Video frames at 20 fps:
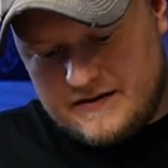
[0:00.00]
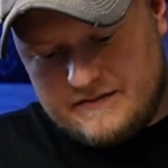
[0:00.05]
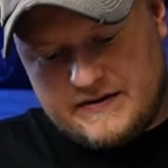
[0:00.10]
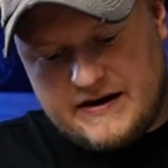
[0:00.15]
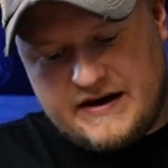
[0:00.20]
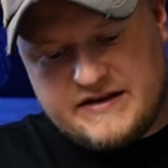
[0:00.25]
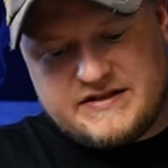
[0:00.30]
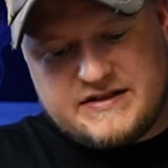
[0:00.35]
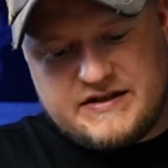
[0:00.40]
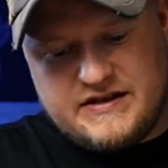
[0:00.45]

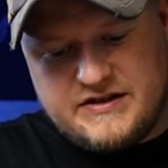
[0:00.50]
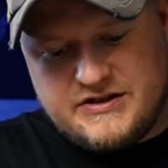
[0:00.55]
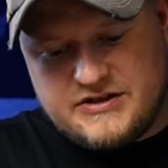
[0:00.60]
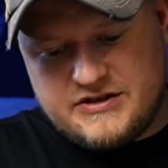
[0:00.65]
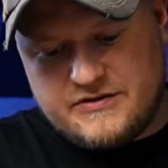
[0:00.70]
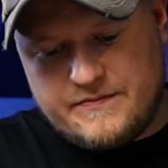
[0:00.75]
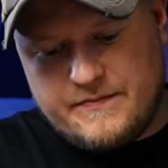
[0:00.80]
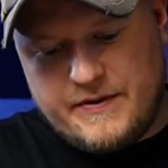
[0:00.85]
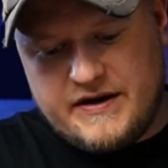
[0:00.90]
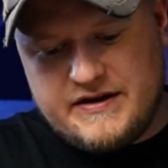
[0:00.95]
Has
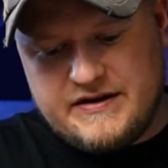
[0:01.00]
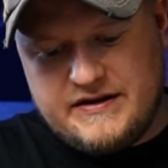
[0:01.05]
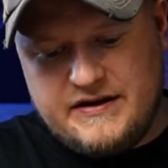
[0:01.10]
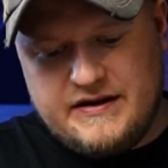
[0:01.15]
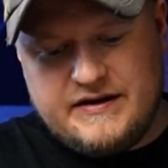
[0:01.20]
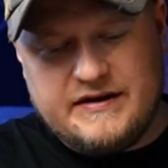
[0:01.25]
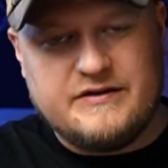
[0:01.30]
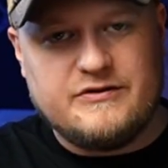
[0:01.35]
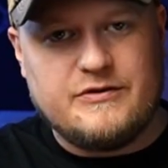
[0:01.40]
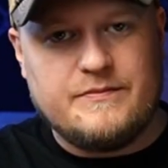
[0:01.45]
stitched
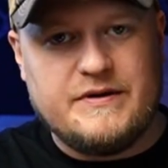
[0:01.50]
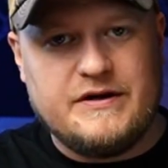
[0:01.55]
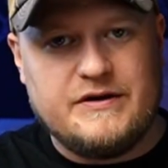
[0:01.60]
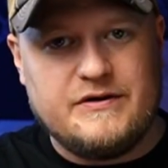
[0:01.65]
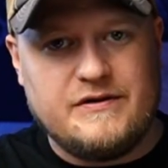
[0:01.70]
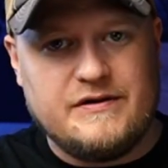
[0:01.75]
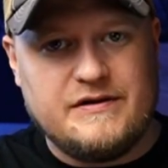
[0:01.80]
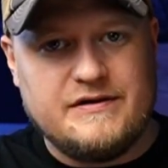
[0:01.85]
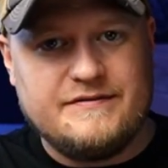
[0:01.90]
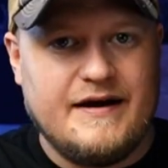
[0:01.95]
binding in the
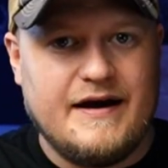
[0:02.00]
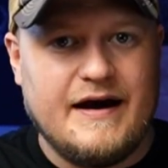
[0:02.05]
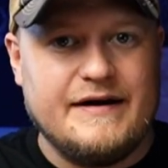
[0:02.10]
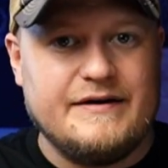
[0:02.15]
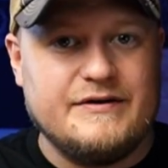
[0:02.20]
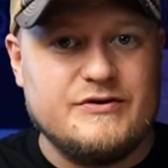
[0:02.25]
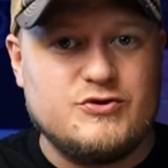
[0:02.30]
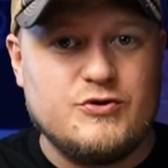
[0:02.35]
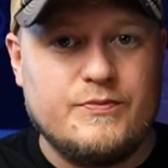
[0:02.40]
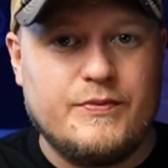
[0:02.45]
middle
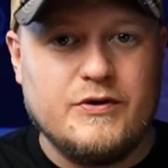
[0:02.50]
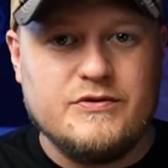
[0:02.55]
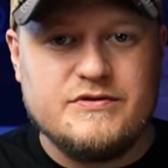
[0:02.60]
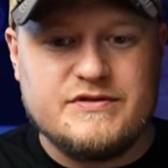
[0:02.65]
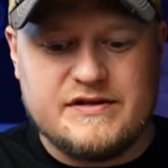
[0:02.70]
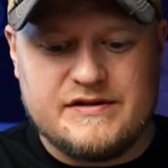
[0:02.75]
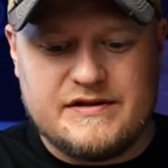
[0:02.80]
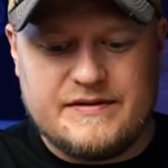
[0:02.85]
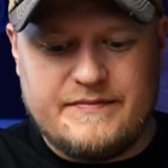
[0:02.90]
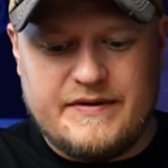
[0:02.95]
and
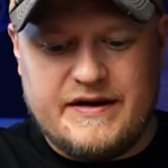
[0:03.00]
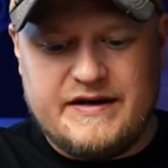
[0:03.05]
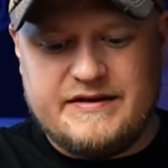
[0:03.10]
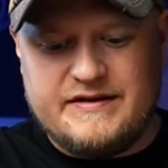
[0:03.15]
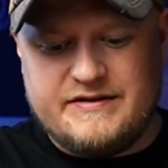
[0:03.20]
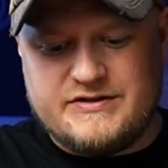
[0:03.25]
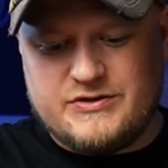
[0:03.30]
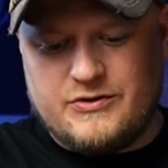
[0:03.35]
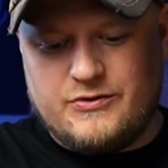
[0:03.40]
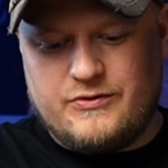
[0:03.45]
supposedly
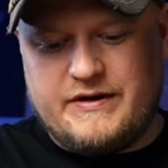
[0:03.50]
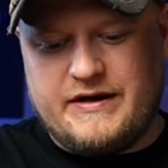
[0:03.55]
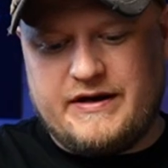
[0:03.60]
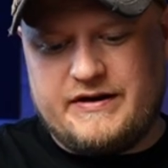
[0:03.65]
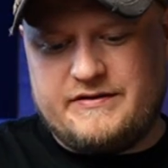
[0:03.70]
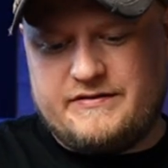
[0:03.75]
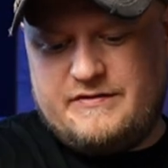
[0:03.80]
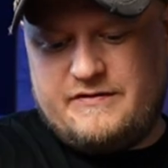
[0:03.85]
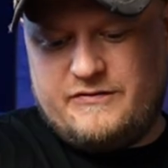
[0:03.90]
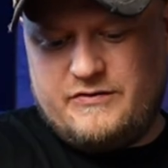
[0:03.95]
made so
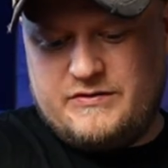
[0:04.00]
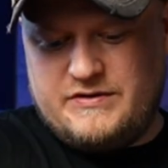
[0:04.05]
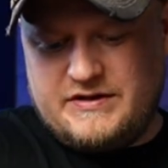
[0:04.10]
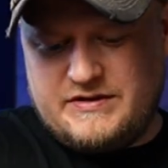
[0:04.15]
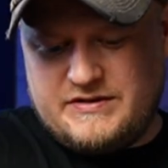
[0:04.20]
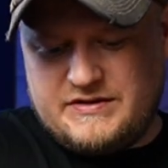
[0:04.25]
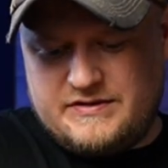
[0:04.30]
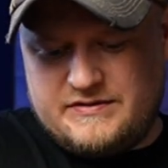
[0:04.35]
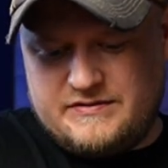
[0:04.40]
that if you just